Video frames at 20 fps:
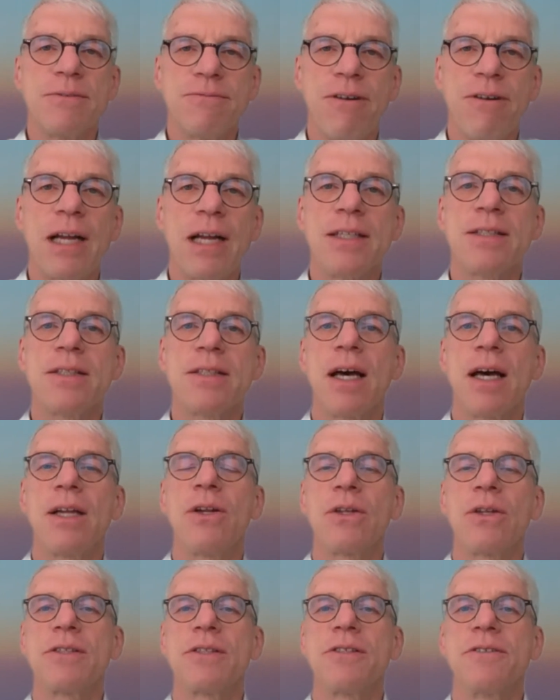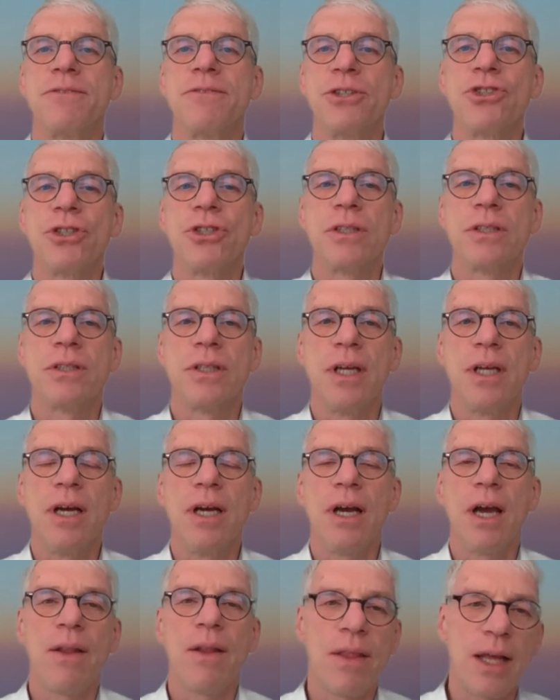funds are not sufficient.
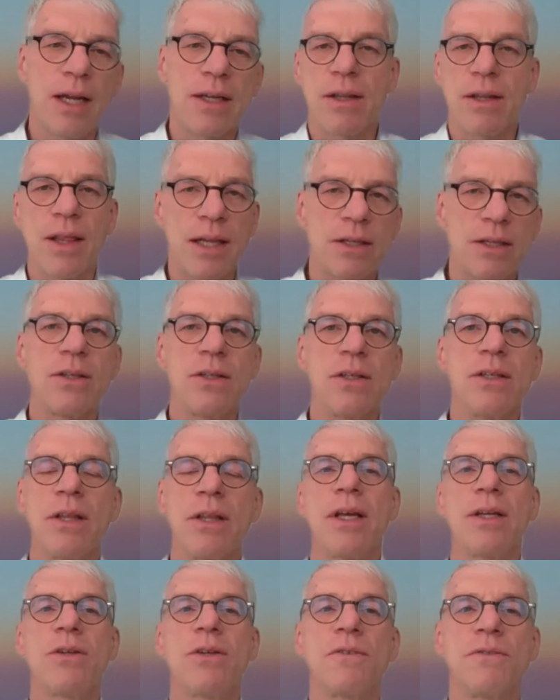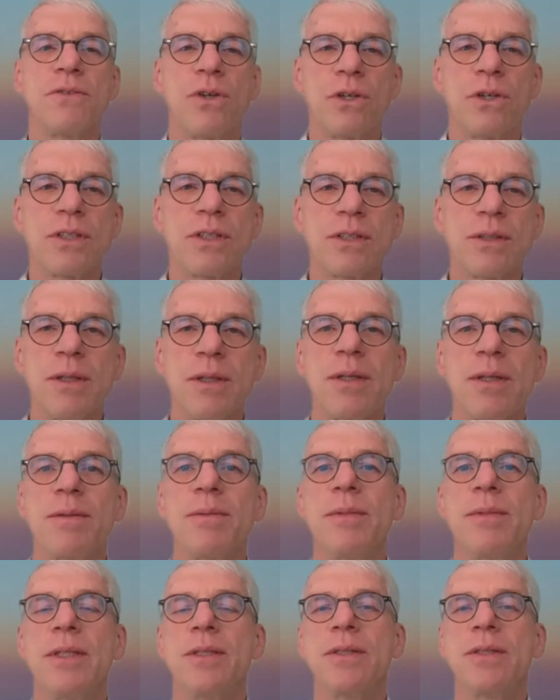And that of course
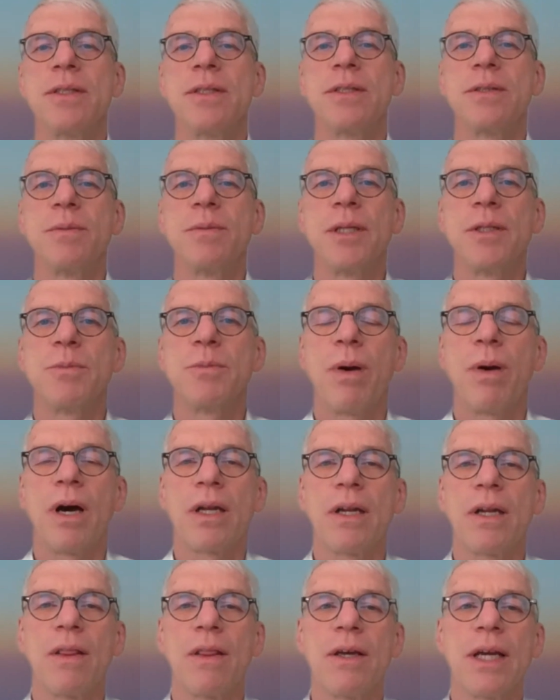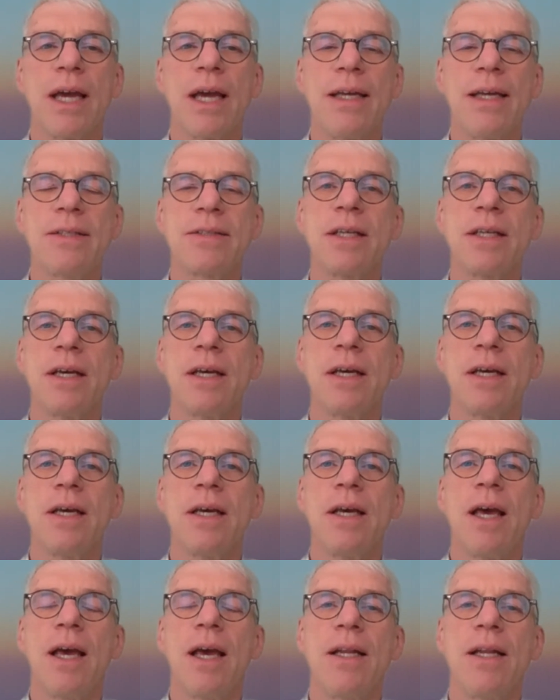is partly the case.
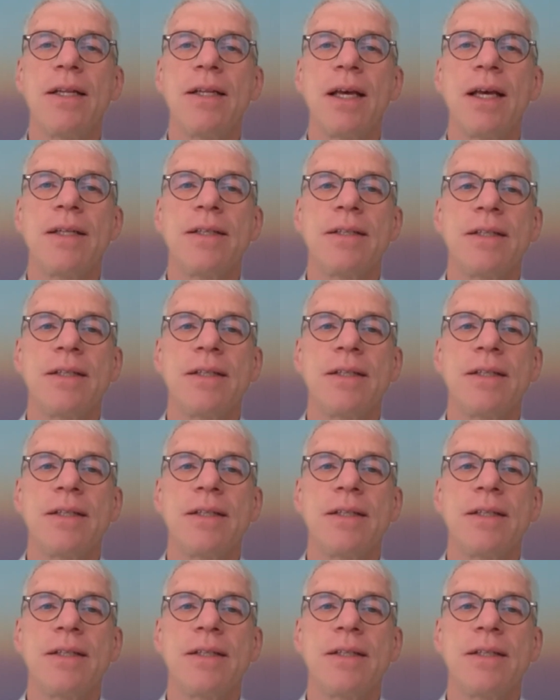And